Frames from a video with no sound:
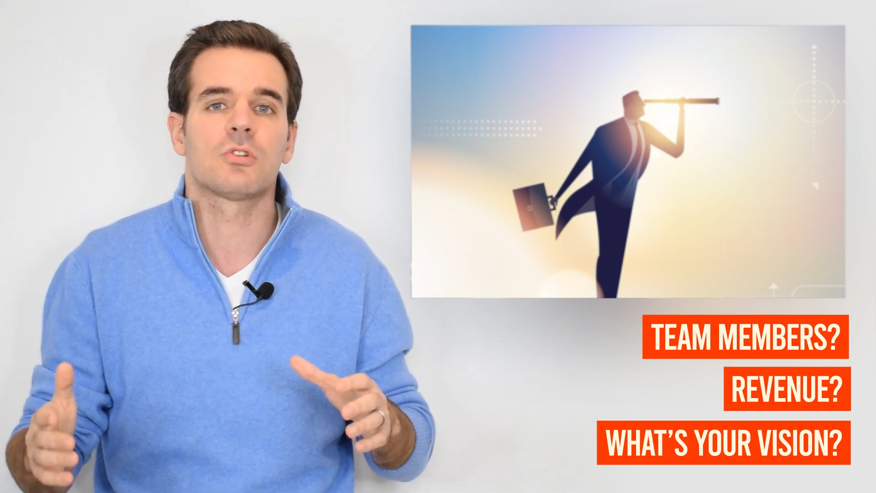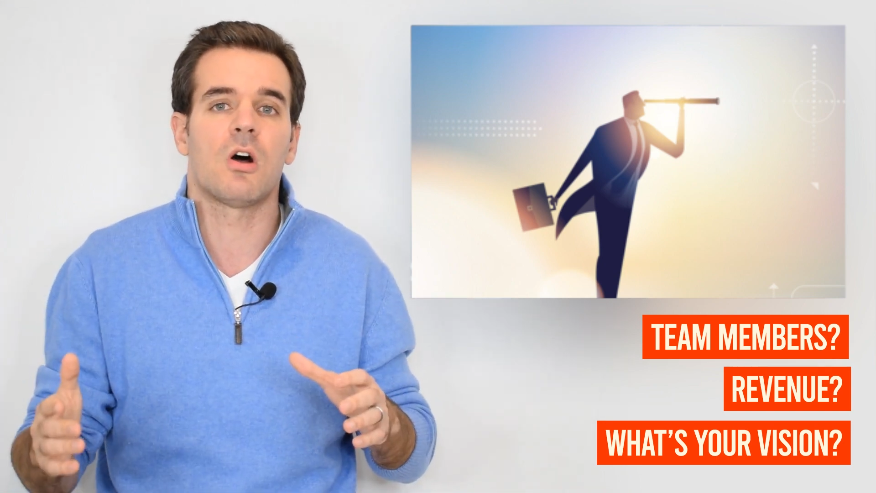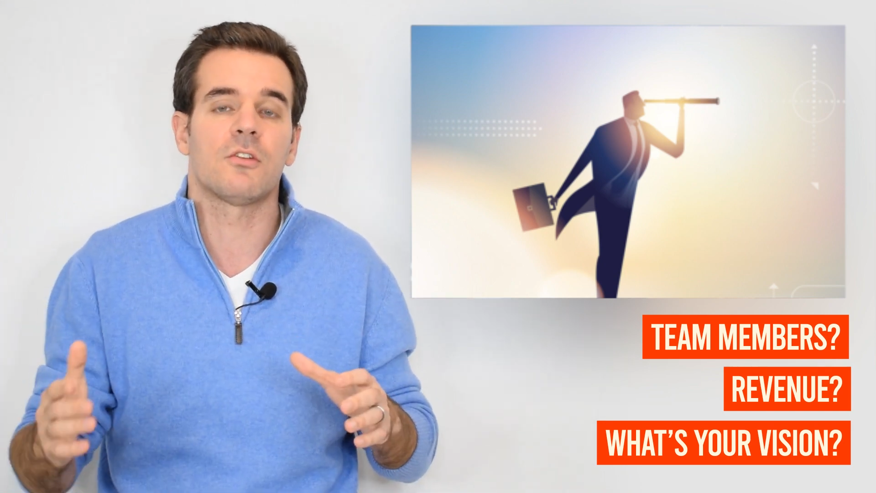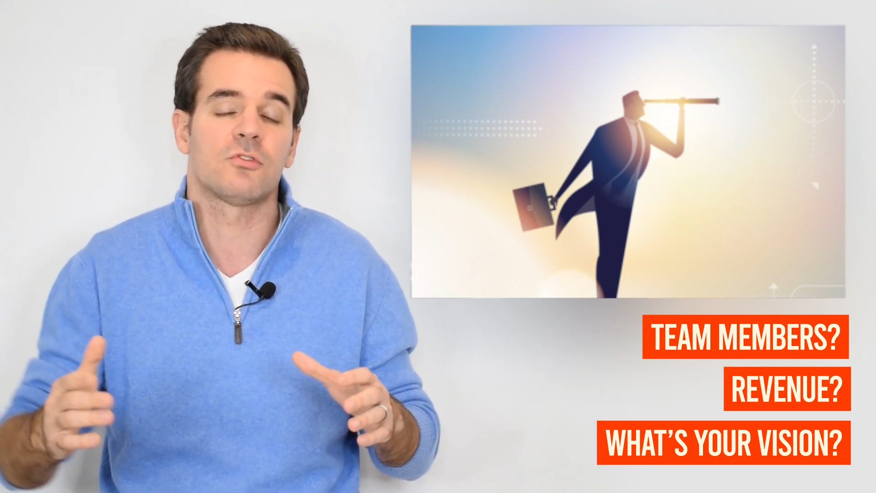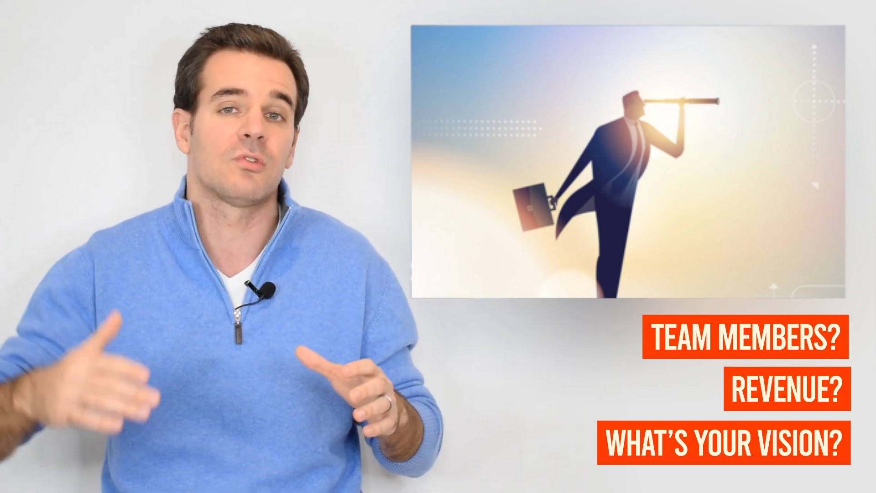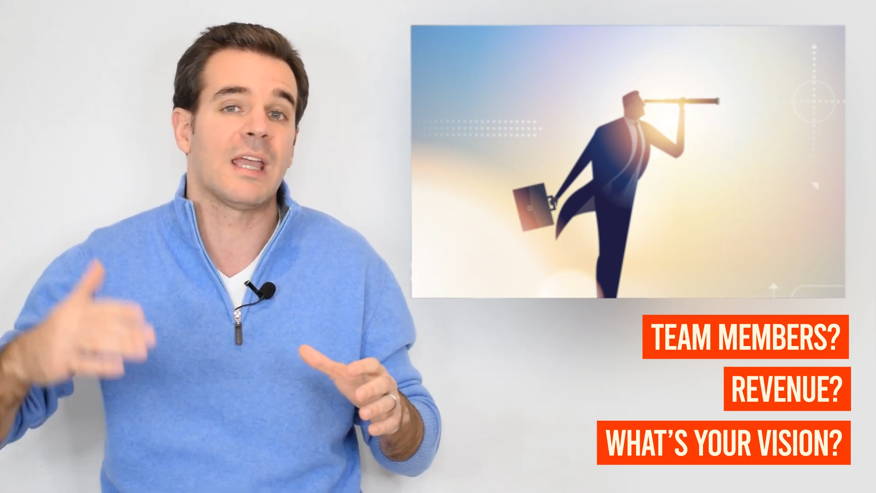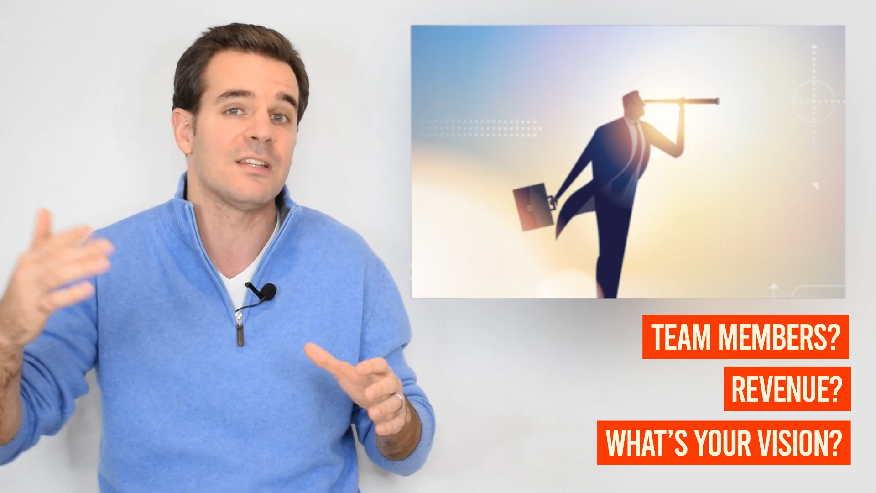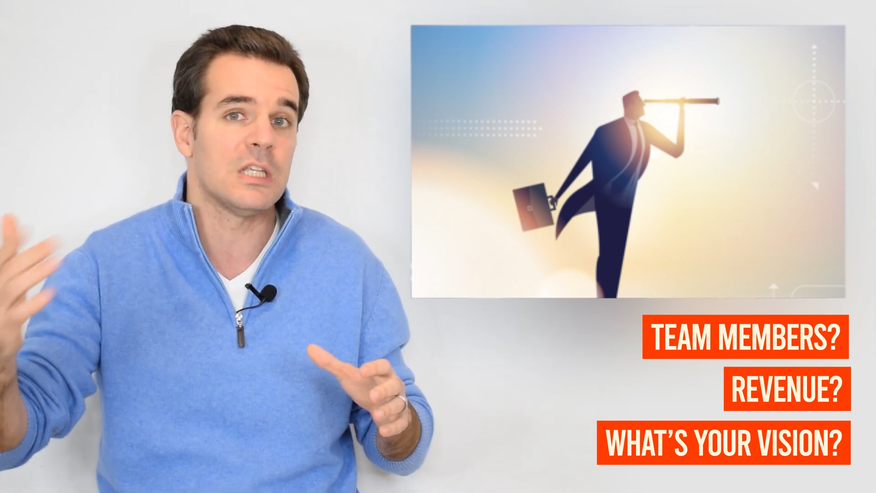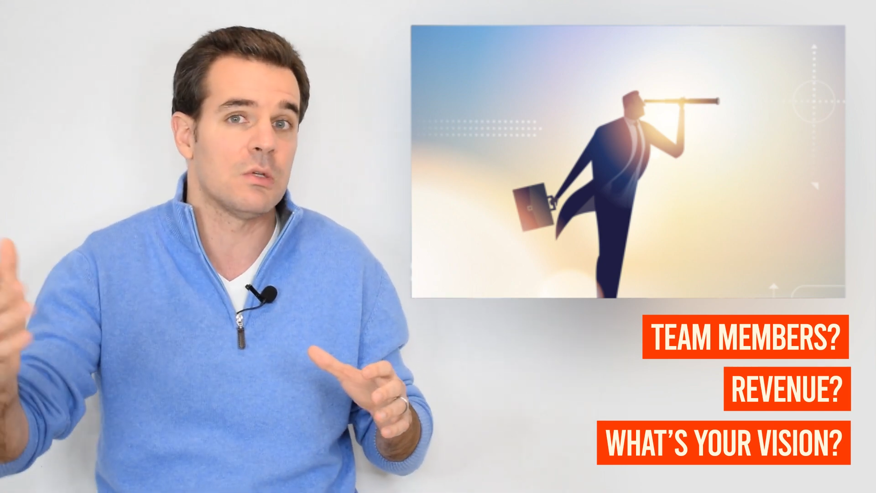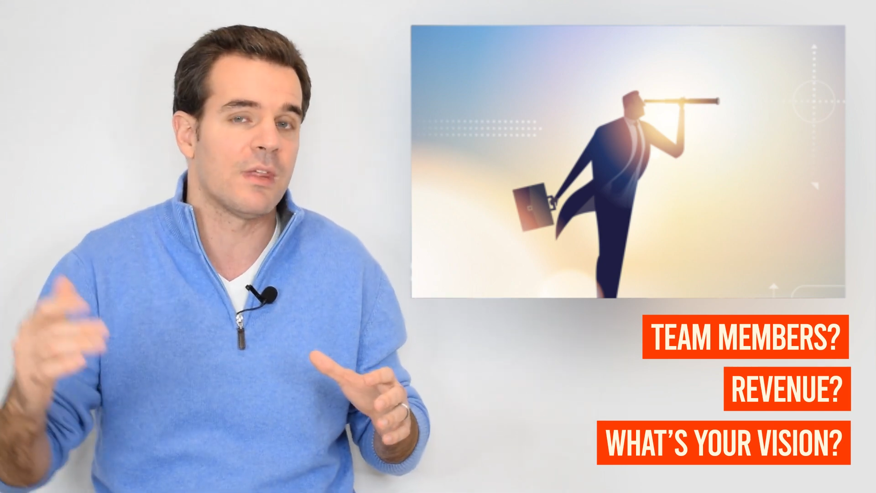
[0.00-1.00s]
costs to
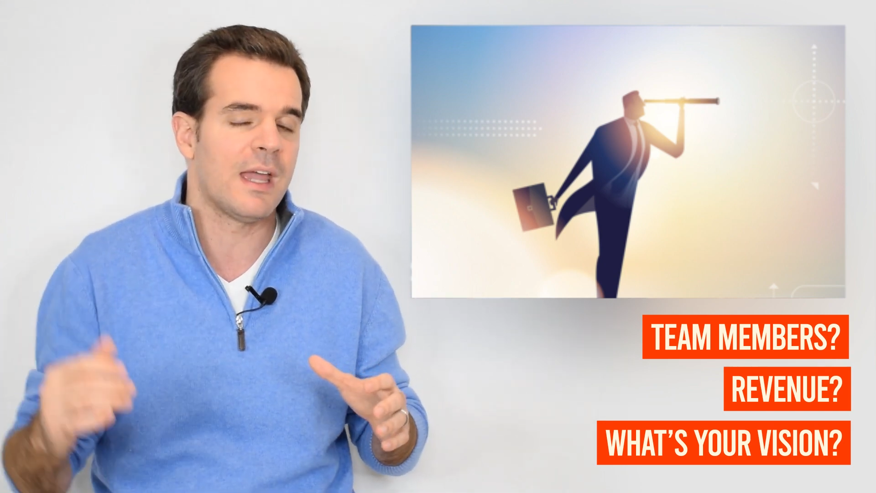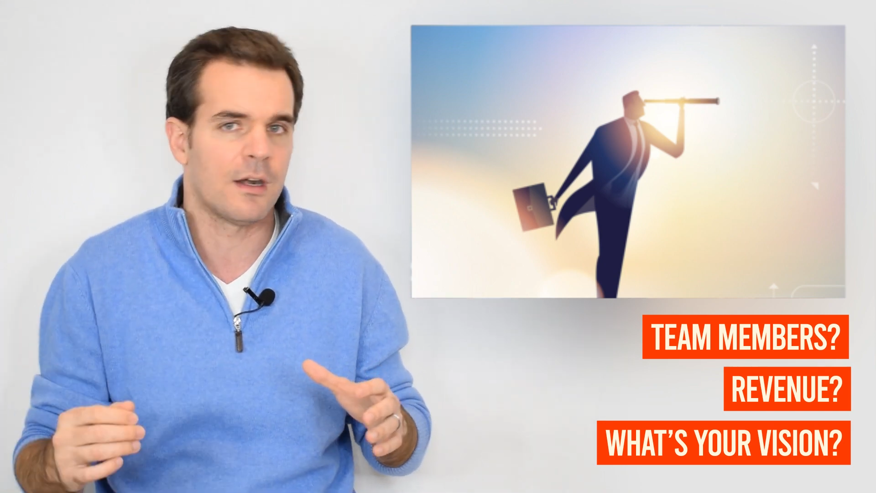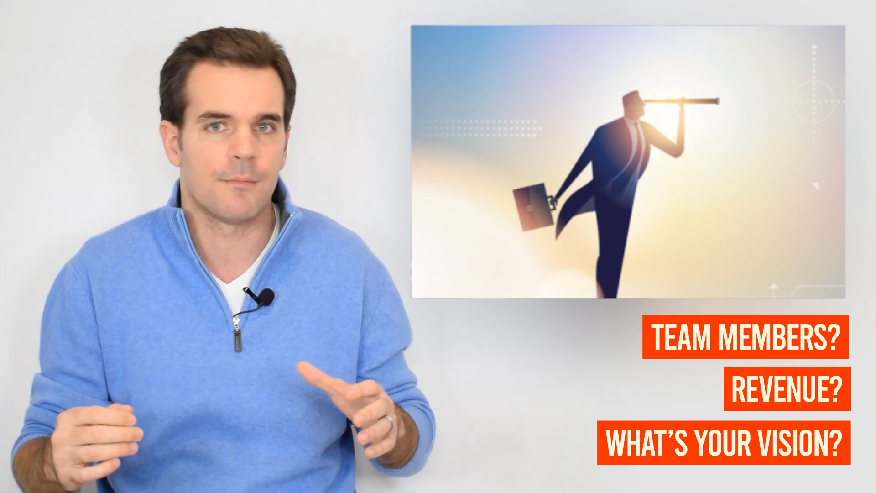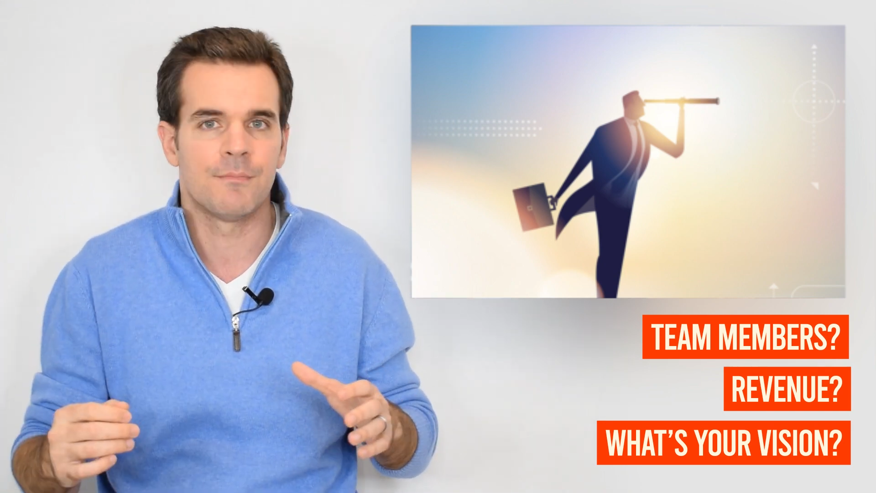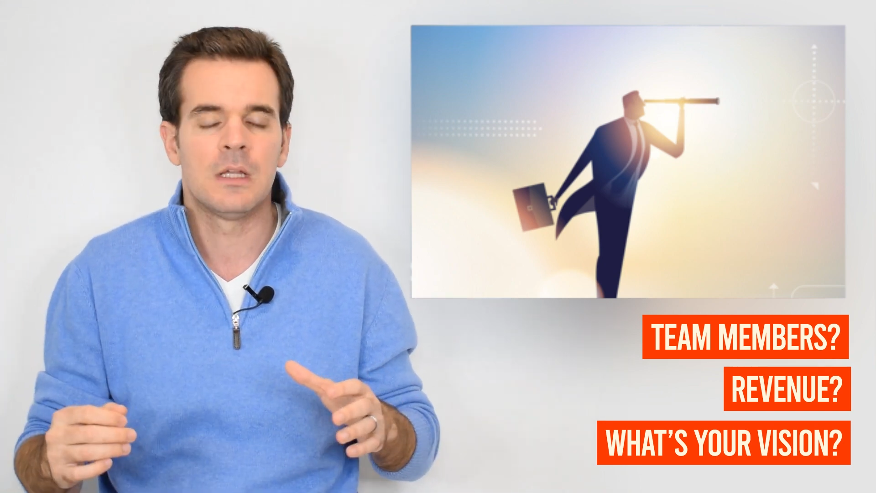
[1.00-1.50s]
get you there.